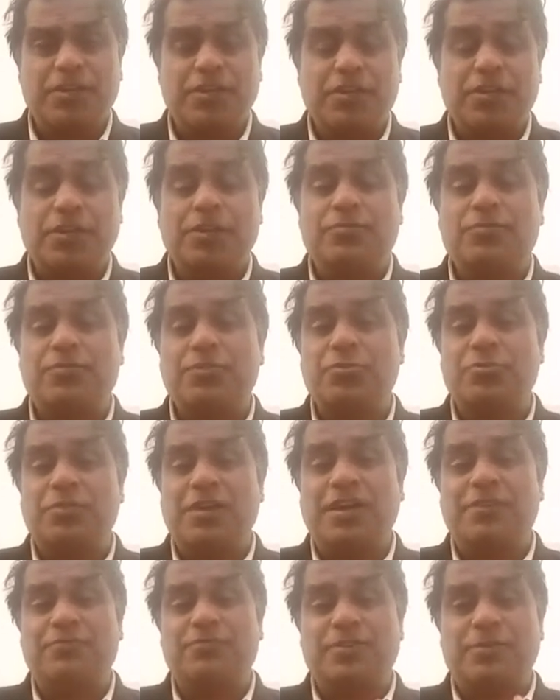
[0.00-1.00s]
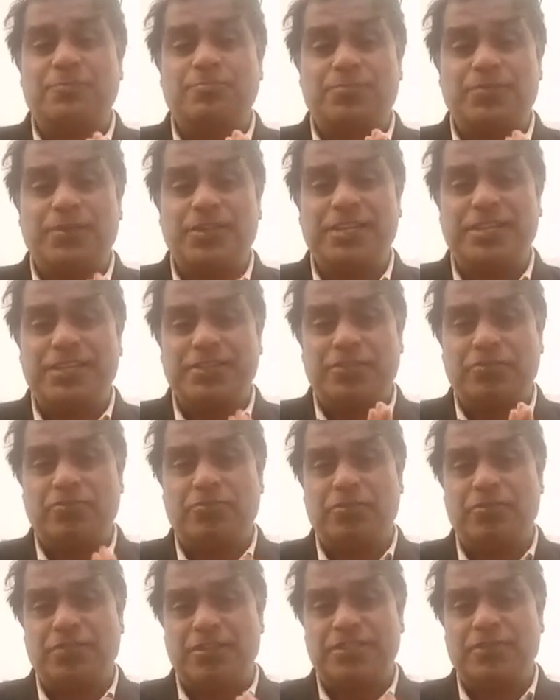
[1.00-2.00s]
If you have complete
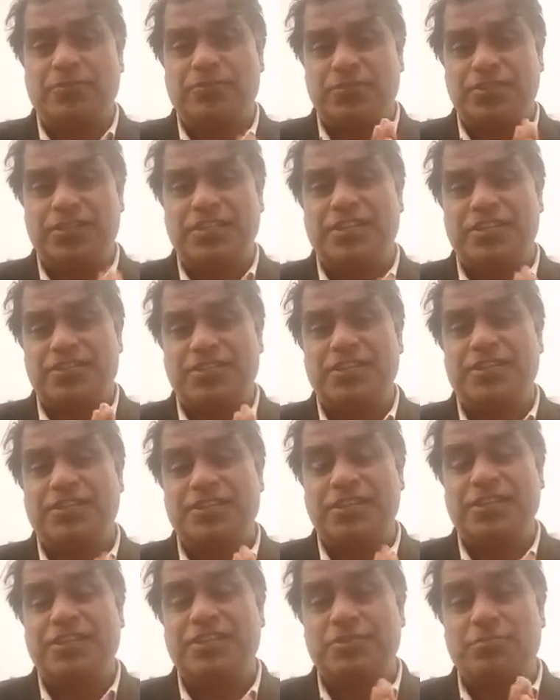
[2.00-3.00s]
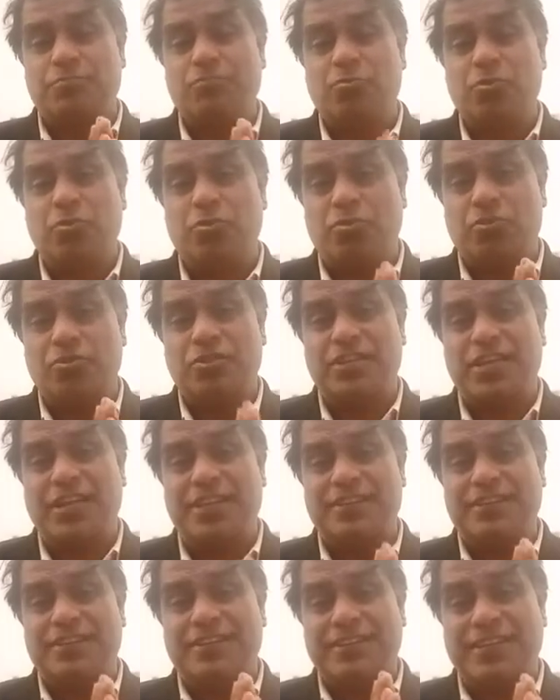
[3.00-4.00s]
knowledge of GST, there is more
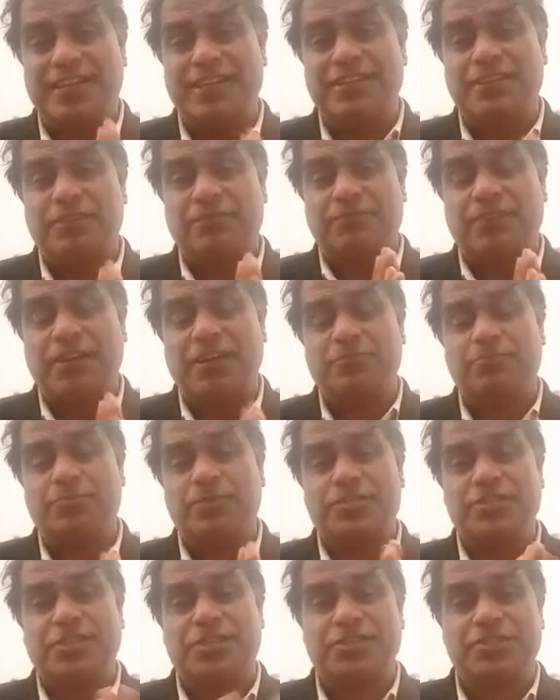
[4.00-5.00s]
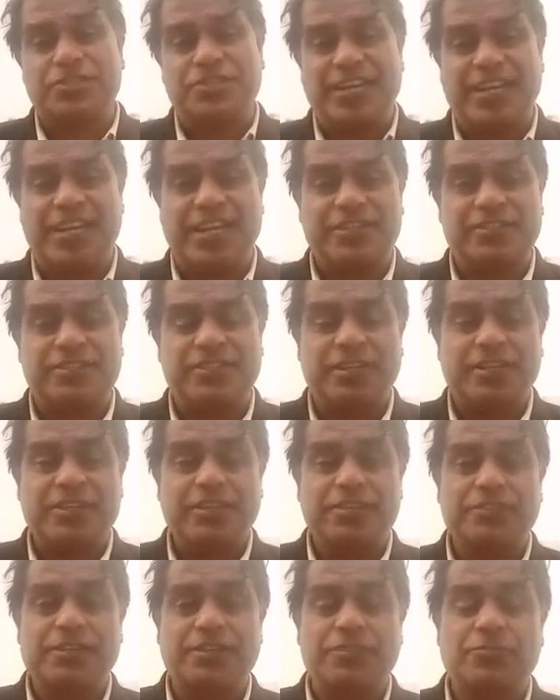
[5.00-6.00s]
than 95% chance
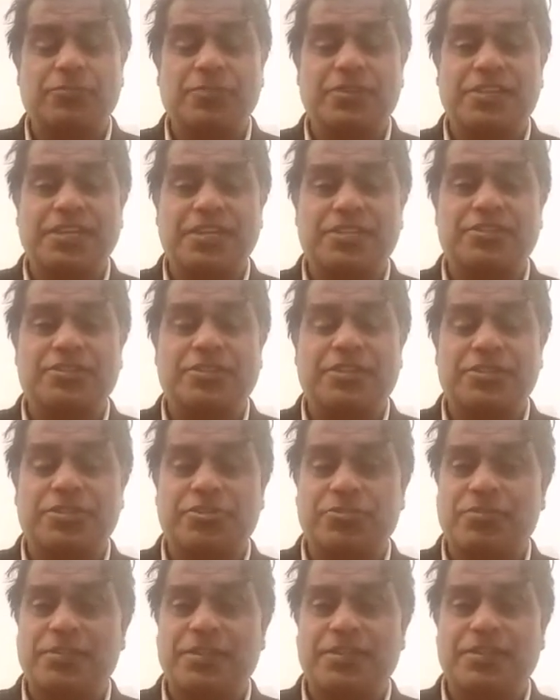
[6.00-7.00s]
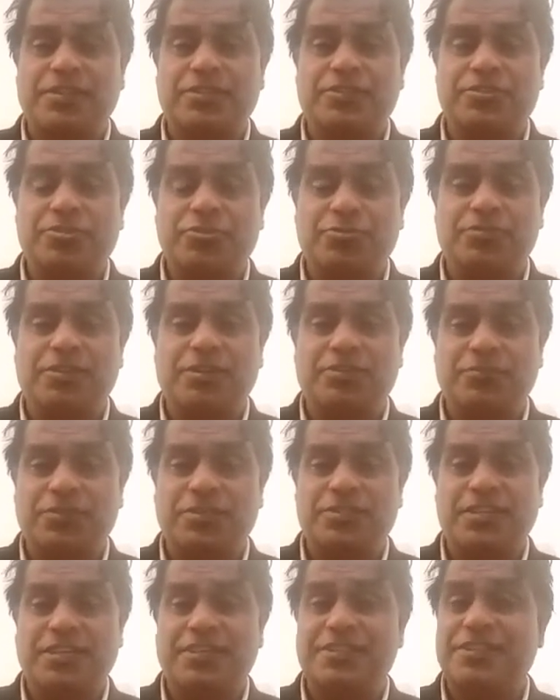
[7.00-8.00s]
that you will get Australian student
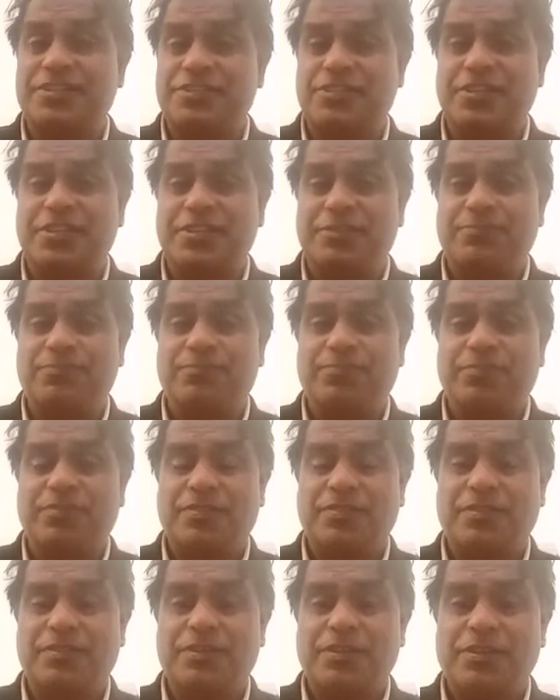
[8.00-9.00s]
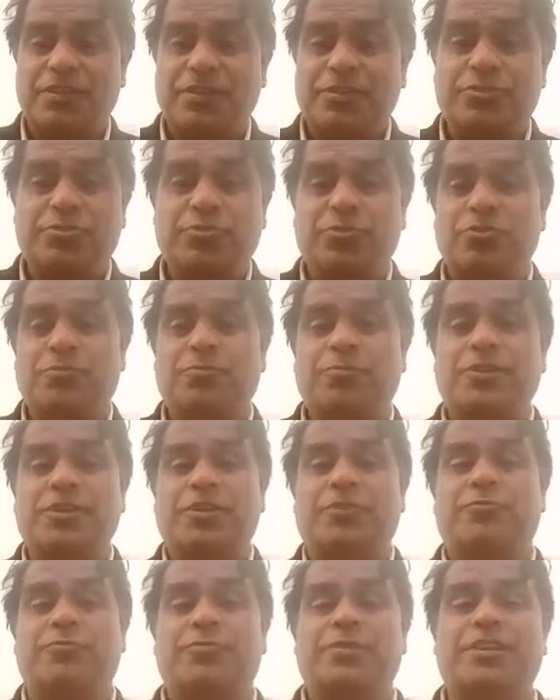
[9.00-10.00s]
visa easily. Don't be
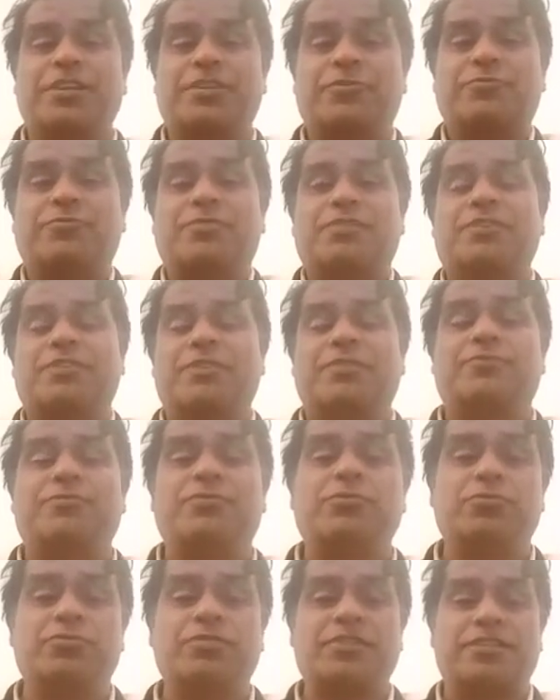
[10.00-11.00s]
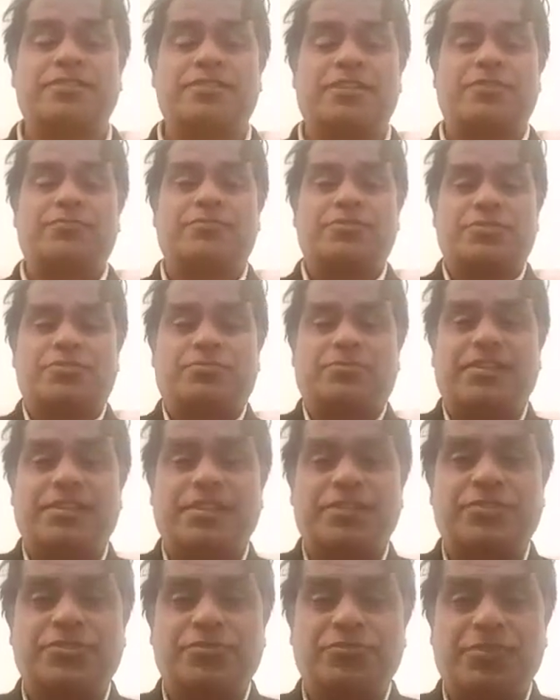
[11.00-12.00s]
afraid of front refusals of
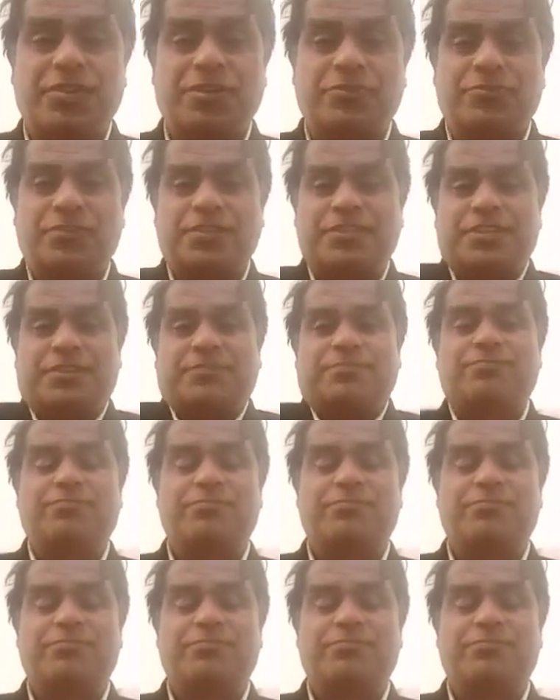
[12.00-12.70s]
Australian student visa.